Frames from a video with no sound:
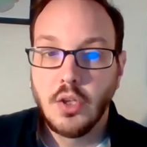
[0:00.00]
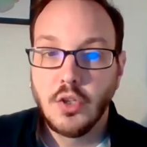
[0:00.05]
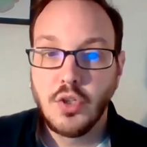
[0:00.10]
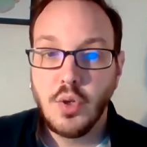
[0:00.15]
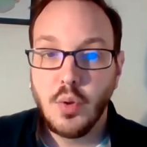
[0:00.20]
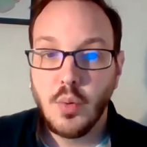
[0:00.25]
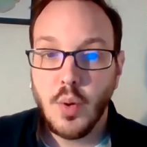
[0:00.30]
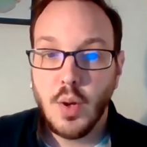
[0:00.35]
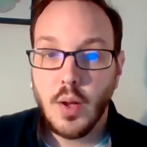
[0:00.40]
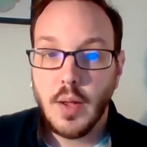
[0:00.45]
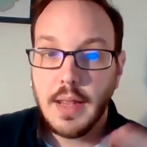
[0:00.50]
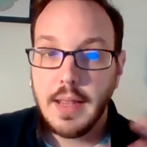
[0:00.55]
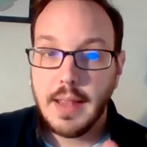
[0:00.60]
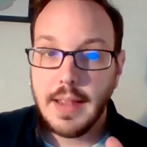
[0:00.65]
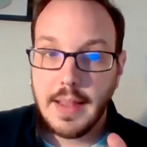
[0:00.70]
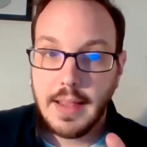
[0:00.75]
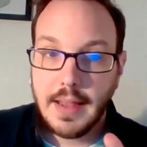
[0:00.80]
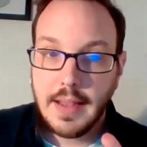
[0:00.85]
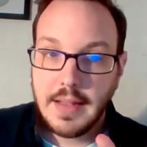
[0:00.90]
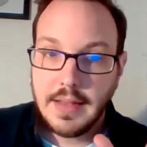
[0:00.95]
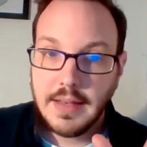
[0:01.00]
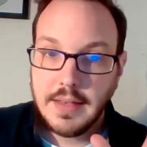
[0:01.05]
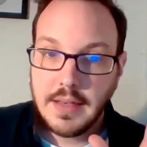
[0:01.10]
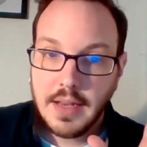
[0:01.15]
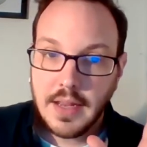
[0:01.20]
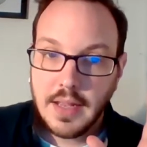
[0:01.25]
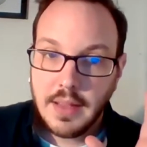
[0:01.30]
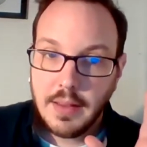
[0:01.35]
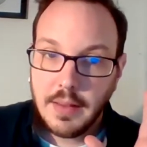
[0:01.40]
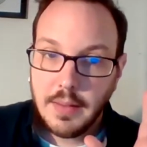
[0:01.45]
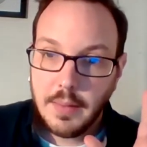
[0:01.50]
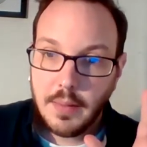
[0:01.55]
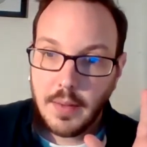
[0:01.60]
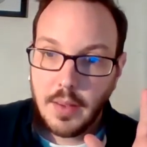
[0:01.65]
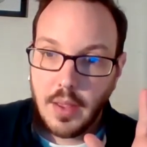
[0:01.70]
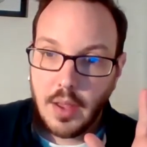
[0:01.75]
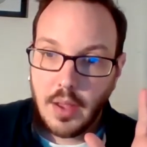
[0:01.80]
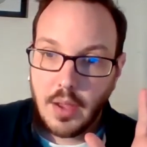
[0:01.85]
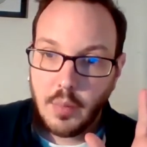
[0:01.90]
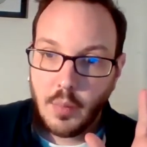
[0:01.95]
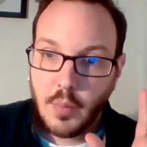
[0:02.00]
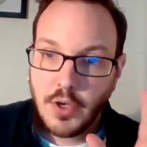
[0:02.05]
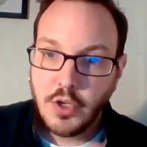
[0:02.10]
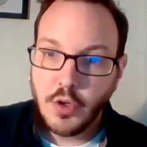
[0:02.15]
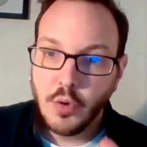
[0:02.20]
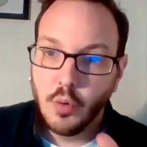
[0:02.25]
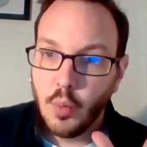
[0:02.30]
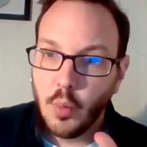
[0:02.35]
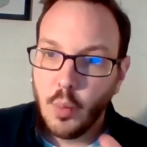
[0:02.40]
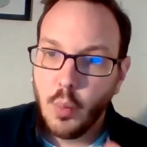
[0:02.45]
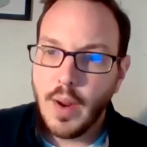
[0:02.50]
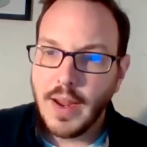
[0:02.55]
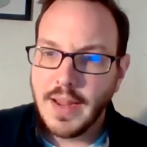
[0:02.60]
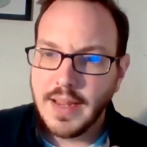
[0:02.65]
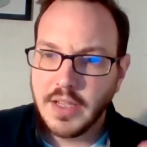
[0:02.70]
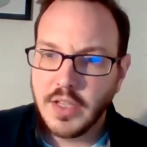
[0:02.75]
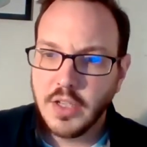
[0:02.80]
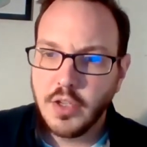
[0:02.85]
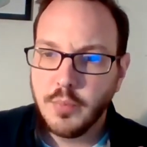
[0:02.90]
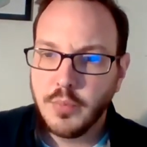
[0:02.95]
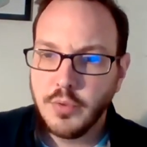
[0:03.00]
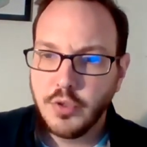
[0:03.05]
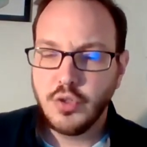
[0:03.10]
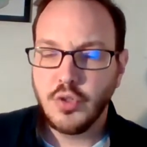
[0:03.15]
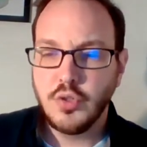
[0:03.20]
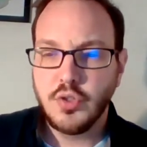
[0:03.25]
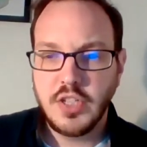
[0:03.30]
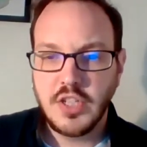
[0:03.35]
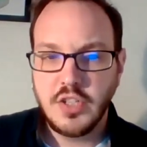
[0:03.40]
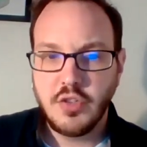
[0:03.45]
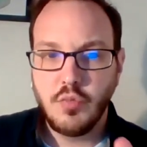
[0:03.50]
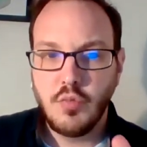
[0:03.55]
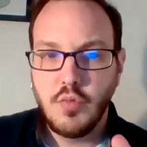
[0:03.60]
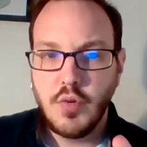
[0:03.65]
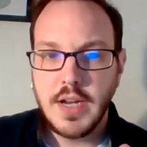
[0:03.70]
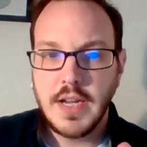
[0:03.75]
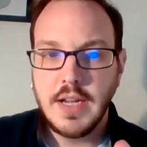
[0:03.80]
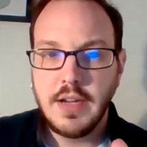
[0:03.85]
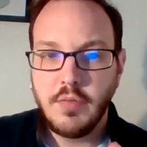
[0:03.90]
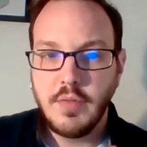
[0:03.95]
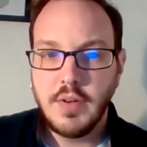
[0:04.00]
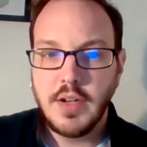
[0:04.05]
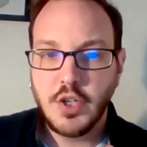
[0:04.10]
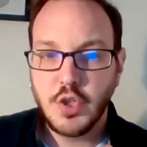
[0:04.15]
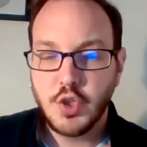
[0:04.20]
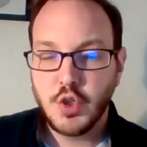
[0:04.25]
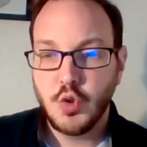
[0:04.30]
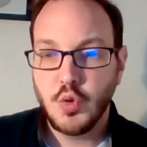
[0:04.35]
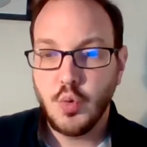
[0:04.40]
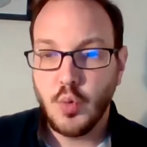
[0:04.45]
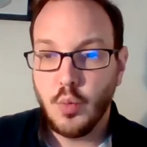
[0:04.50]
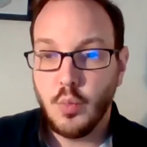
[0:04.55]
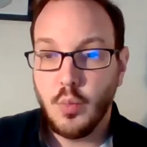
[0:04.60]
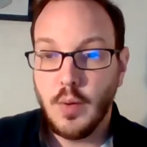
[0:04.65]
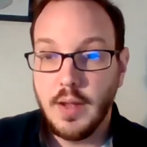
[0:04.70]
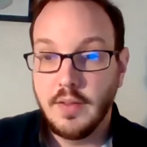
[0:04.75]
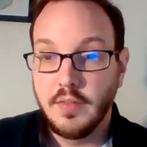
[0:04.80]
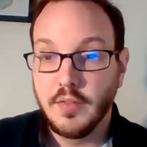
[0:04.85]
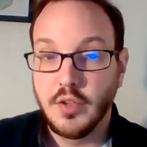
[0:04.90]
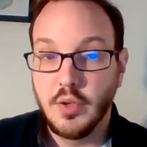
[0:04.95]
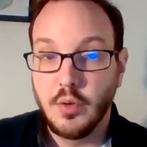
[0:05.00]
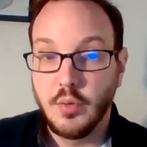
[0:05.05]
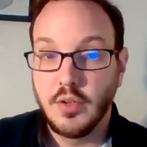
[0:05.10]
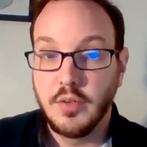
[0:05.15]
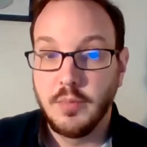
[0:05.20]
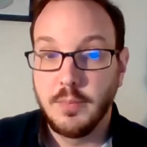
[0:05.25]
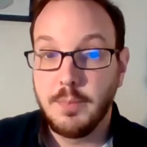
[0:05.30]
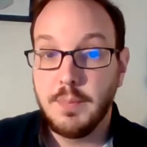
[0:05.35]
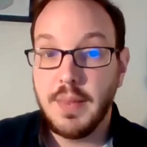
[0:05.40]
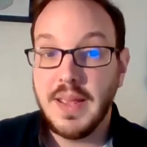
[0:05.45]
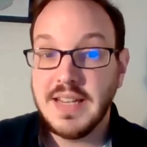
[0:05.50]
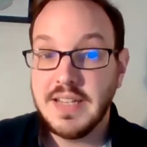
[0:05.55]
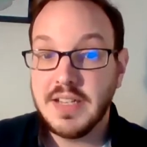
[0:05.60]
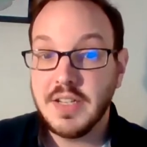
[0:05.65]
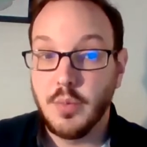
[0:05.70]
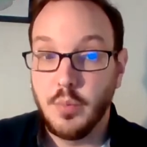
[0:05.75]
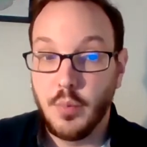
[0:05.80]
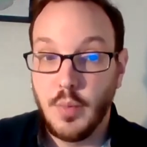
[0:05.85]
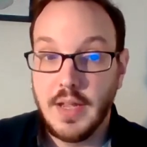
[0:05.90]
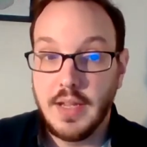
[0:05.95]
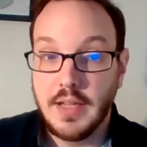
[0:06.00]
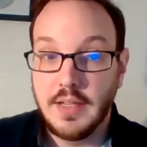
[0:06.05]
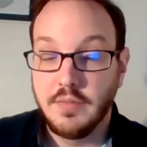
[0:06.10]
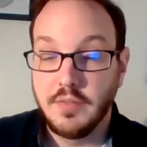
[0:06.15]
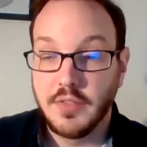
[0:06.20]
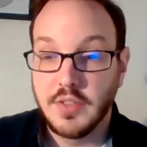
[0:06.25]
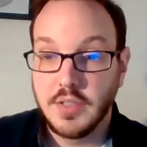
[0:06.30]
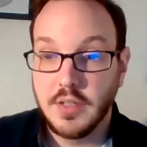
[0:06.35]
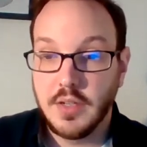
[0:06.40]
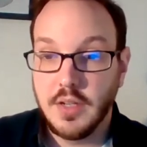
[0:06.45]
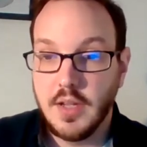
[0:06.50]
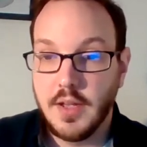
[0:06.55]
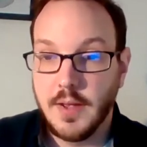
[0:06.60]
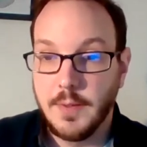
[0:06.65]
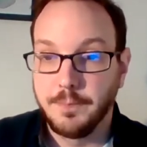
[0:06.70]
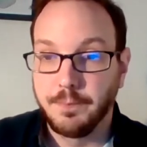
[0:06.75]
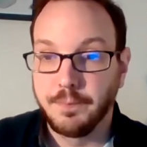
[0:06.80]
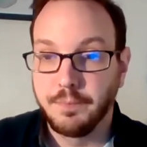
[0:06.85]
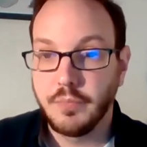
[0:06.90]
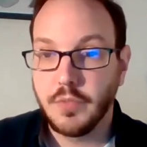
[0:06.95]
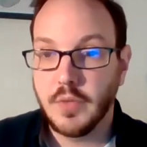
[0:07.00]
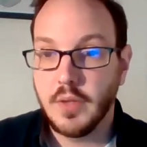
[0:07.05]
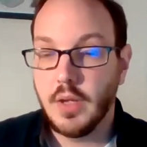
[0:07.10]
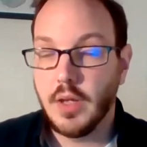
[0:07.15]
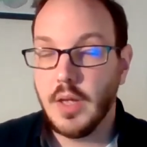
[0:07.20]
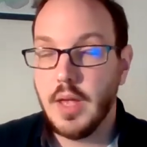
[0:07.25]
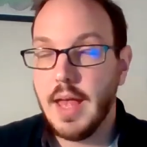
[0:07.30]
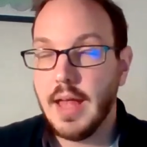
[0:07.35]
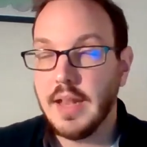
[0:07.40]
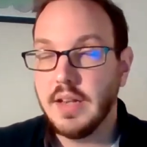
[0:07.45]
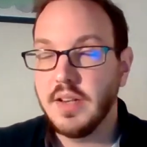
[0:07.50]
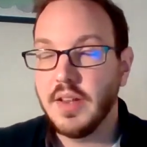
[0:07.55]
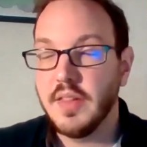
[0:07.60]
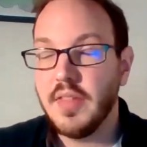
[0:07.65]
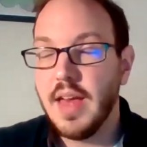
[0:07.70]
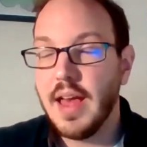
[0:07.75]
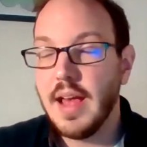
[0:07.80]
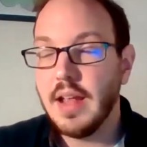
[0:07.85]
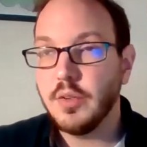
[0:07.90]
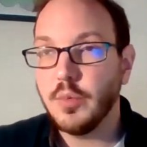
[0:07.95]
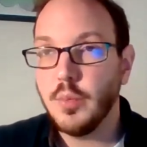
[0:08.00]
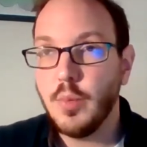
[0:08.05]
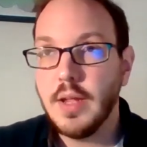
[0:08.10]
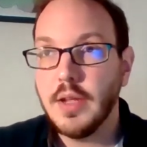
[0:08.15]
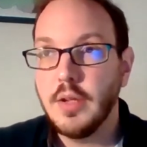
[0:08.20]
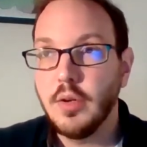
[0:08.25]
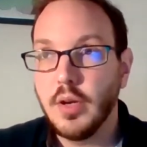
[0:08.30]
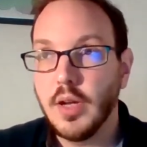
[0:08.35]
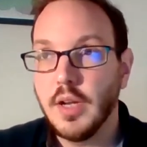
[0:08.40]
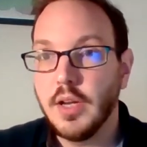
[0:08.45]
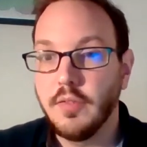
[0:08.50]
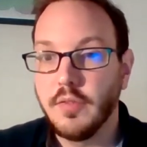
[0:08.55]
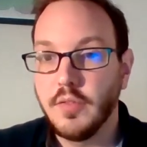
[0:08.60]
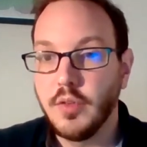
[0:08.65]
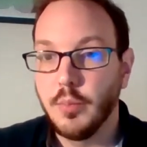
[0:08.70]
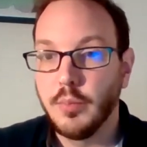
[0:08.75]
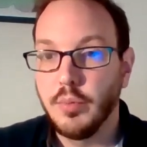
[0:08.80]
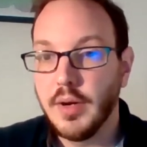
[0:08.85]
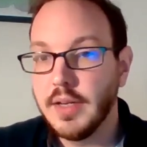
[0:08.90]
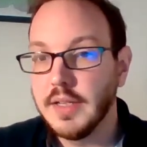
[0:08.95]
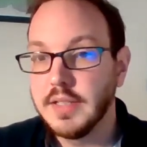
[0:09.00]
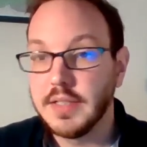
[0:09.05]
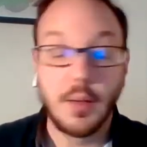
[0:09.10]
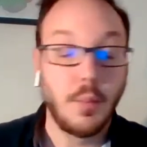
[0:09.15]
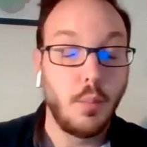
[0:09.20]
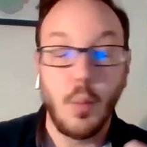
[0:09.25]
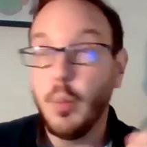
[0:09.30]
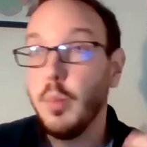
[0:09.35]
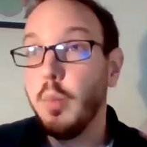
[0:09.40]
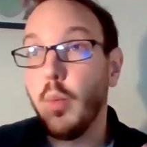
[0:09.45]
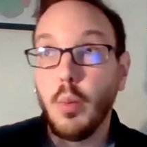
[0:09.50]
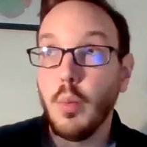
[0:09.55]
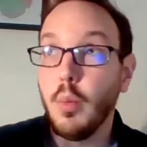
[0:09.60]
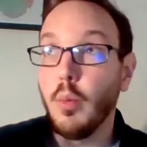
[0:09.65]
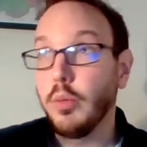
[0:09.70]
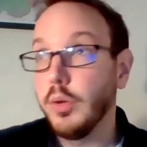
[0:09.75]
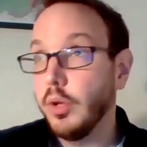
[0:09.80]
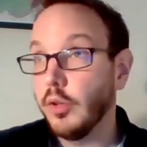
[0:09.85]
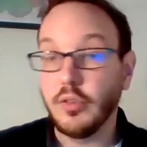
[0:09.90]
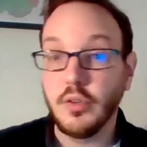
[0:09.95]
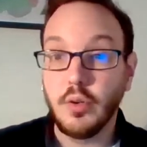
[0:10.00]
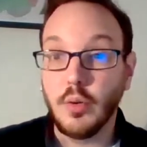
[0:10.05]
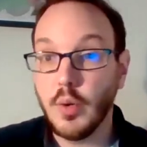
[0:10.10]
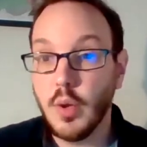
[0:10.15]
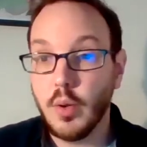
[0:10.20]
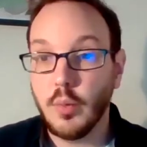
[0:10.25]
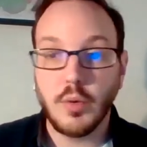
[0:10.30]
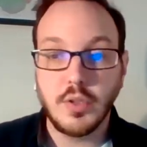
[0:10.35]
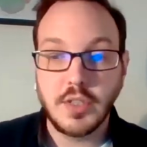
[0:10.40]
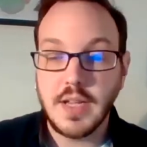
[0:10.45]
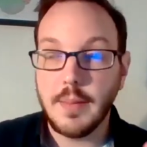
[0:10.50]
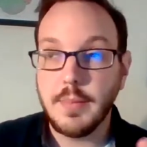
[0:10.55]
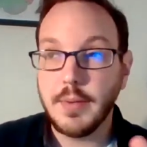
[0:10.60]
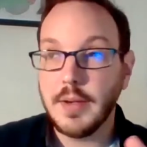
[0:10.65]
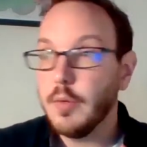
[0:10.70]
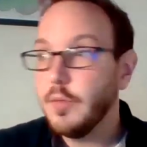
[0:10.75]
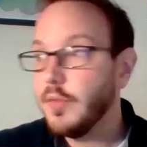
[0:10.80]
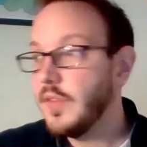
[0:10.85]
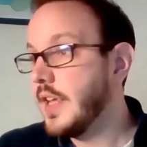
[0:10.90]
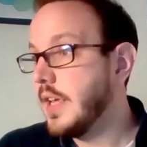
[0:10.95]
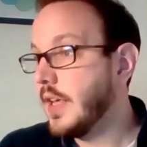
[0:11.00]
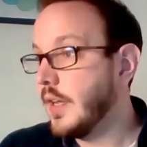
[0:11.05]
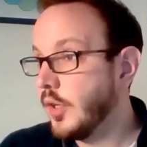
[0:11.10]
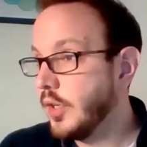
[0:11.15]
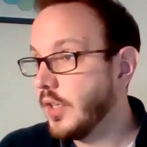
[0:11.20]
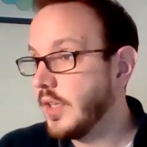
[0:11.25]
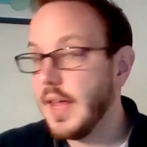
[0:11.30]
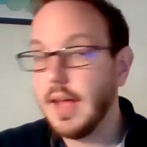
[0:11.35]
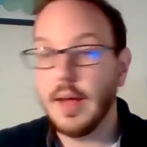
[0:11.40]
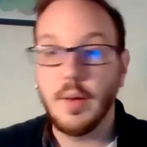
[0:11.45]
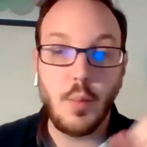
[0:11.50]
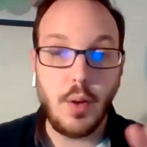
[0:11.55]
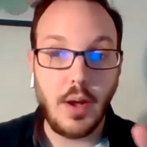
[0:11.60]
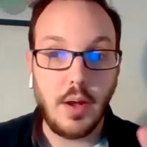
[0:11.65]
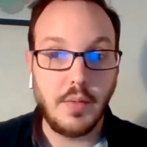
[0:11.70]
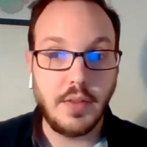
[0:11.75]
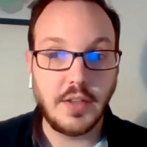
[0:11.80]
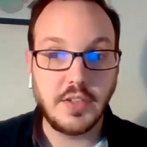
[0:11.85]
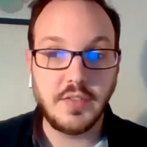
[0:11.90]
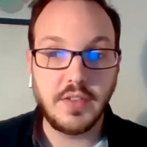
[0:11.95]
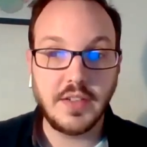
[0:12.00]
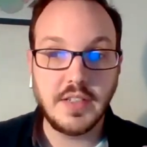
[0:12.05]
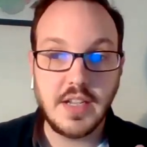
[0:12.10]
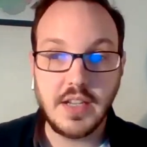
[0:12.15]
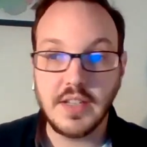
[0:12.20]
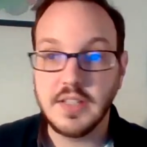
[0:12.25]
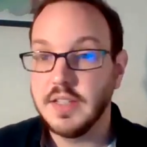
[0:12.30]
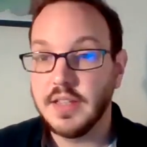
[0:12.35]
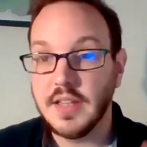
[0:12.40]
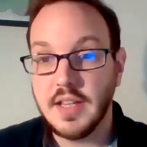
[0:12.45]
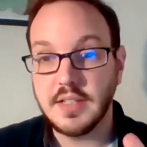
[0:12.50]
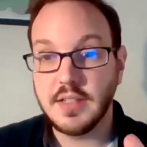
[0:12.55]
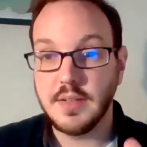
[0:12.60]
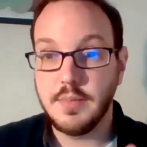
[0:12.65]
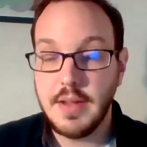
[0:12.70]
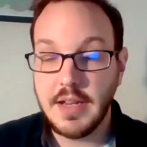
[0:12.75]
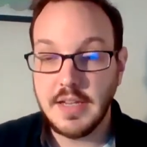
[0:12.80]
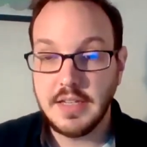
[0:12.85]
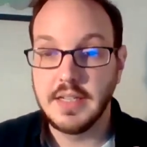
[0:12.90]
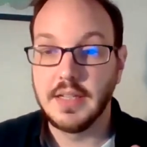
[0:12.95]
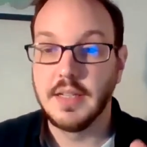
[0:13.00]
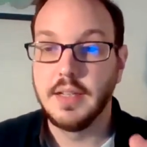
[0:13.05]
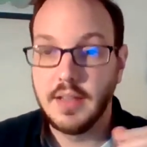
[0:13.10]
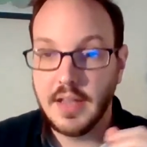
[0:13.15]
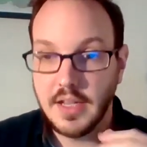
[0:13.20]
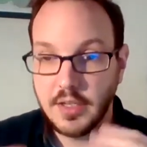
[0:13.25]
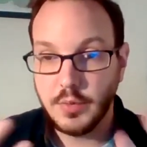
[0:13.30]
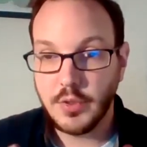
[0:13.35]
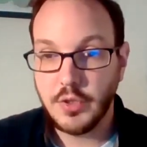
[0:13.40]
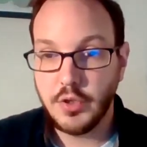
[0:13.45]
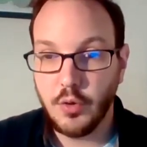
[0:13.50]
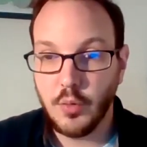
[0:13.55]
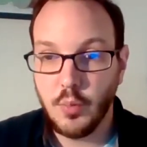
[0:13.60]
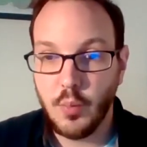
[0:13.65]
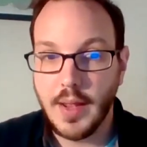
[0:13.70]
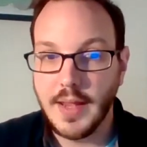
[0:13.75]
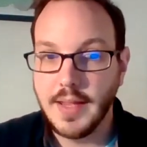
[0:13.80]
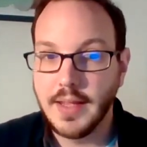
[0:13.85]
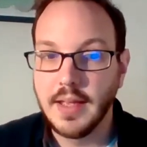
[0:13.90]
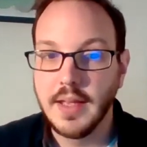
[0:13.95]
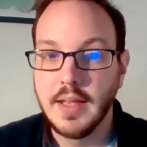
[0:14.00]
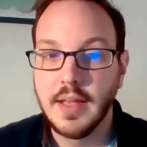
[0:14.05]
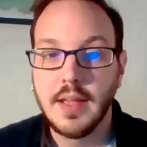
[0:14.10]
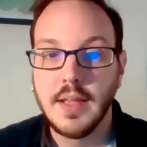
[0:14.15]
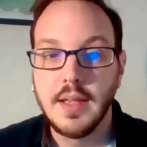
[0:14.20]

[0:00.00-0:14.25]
So when you're awake, you produce these really, really short waves known as beta waves. And that's where your brain is like, whoa, whoa, whoa, what's going on? What's happening over here? Look at that. Wow, that's fantastic. That's amazing. That's when you're awake.